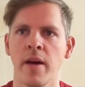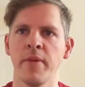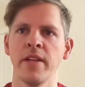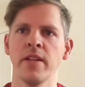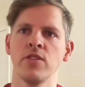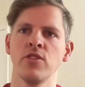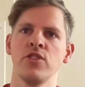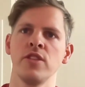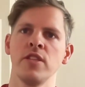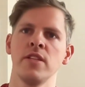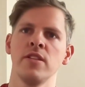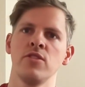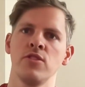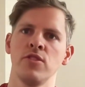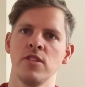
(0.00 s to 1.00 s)
mean
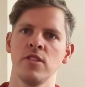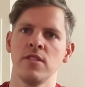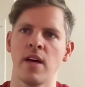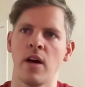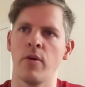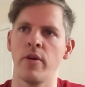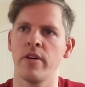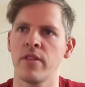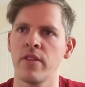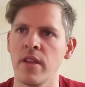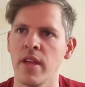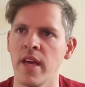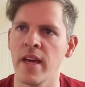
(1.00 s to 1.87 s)
she's dealt with